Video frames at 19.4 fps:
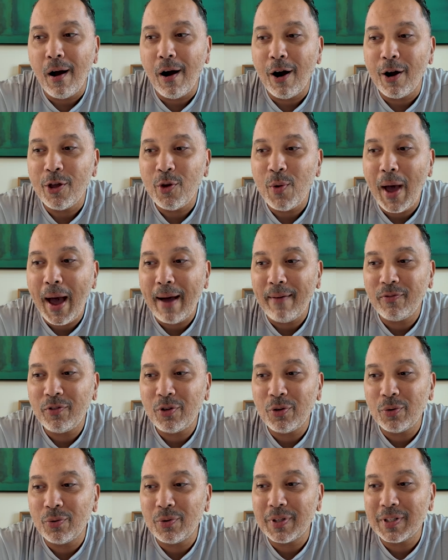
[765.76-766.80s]
are you have
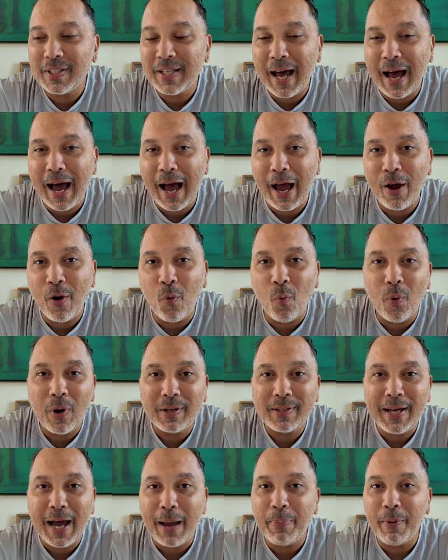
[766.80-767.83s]
to decide
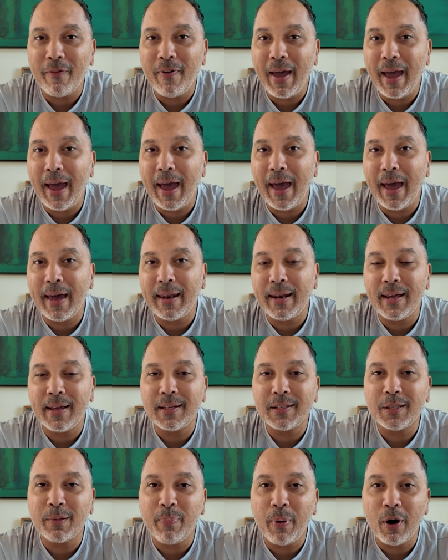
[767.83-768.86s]
what type of hand
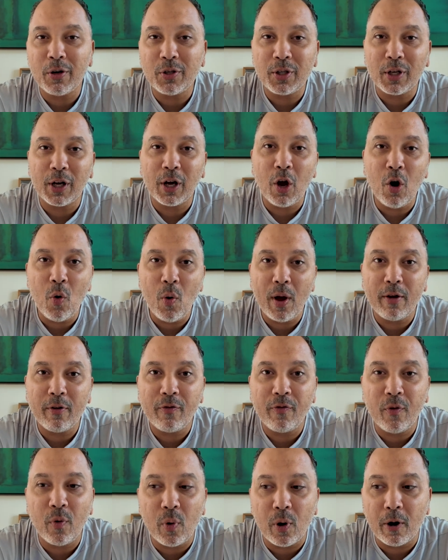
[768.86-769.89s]
is the person going
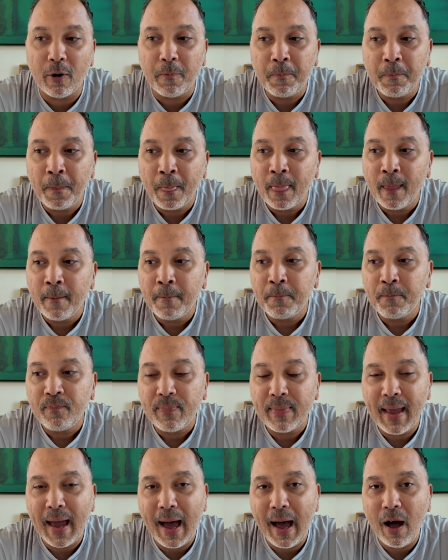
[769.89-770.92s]
for.
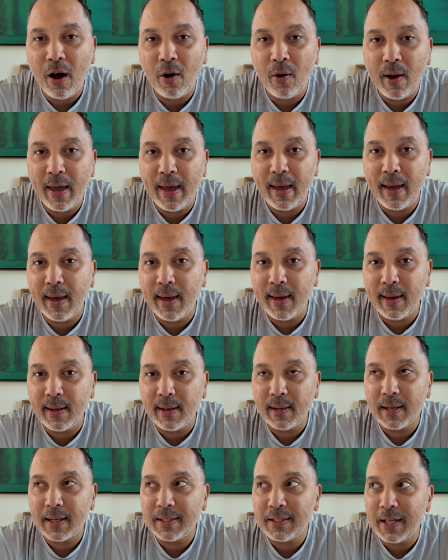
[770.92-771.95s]
Now,
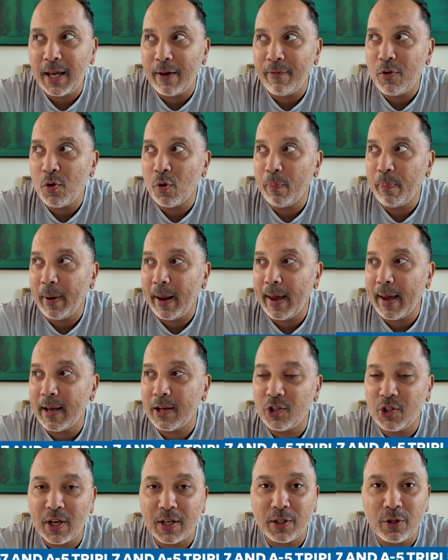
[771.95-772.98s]
let's say if you were
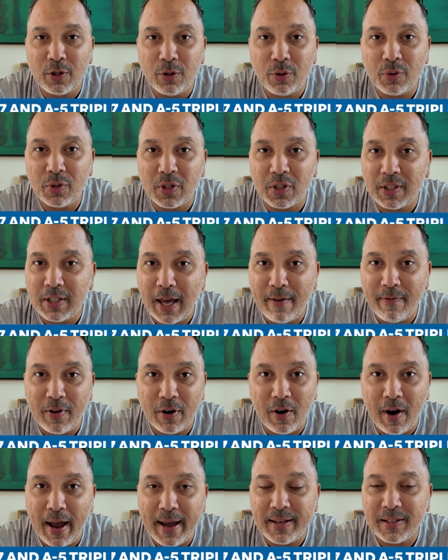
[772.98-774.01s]
playing just deuce to
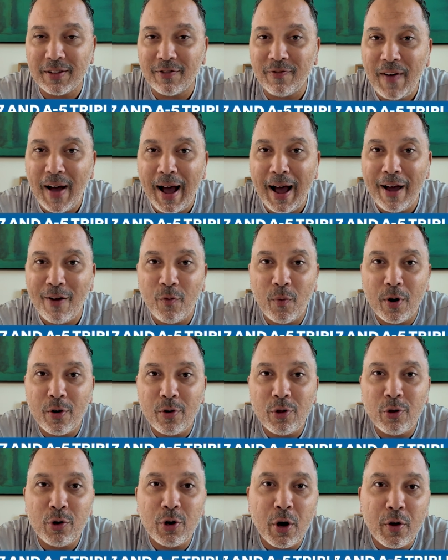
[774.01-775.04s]
7 or ace to 5,
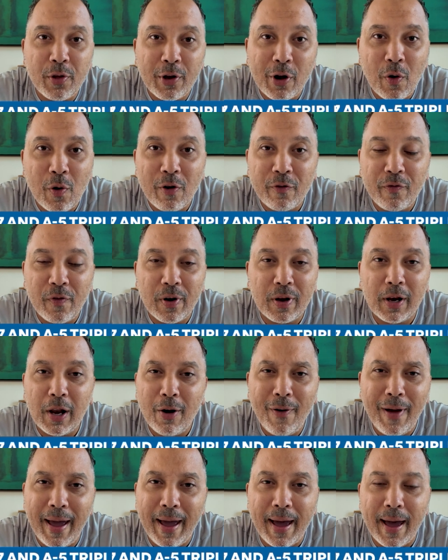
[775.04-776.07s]
well, you know they're going for a
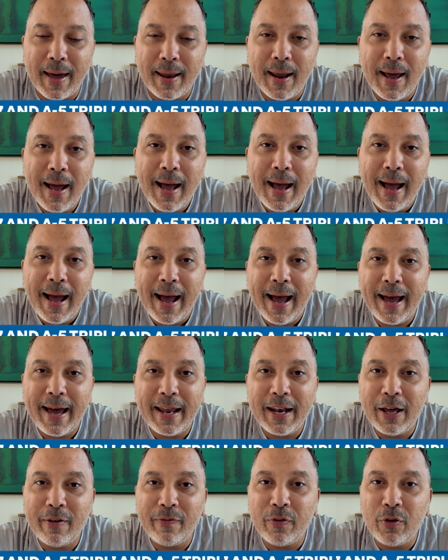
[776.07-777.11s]
low hand.
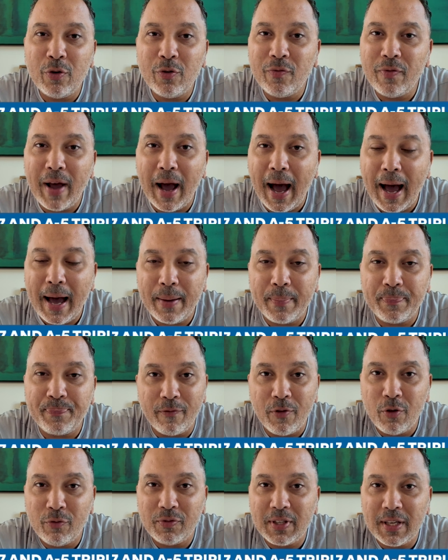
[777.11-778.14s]
And if
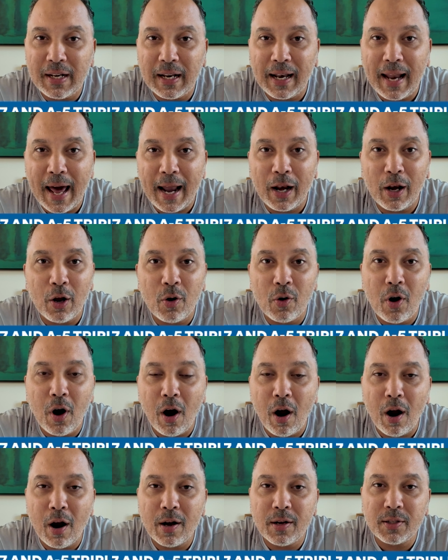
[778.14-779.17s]
you've seen a lot of low
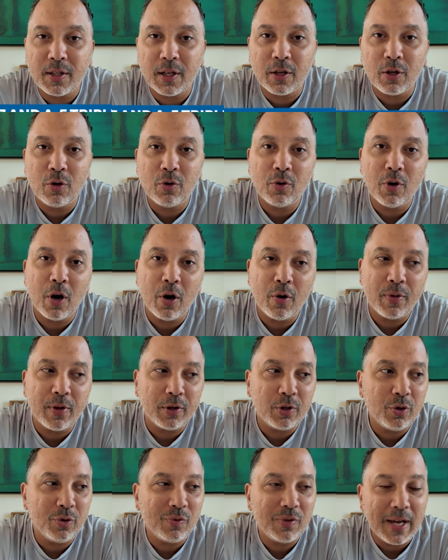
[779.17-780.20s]
cards, then you know
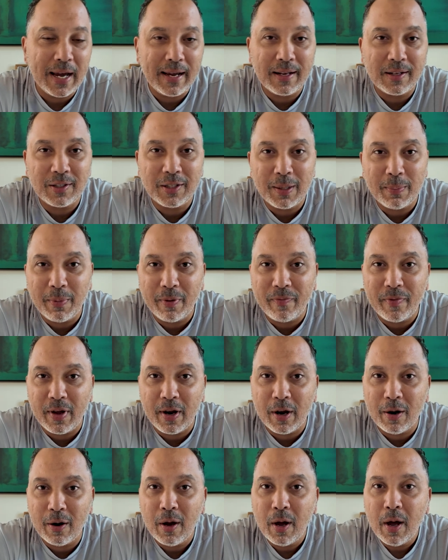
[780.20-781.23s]
that you've taken some of
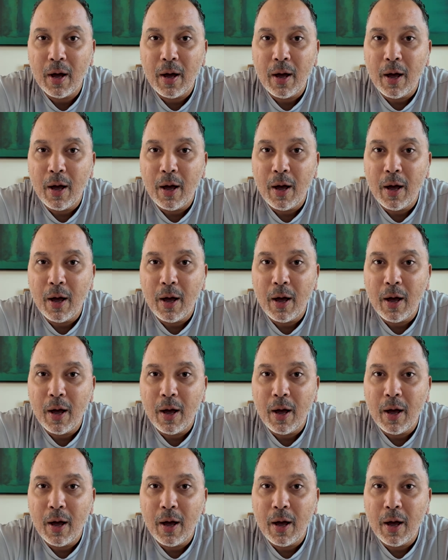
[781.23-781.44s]
their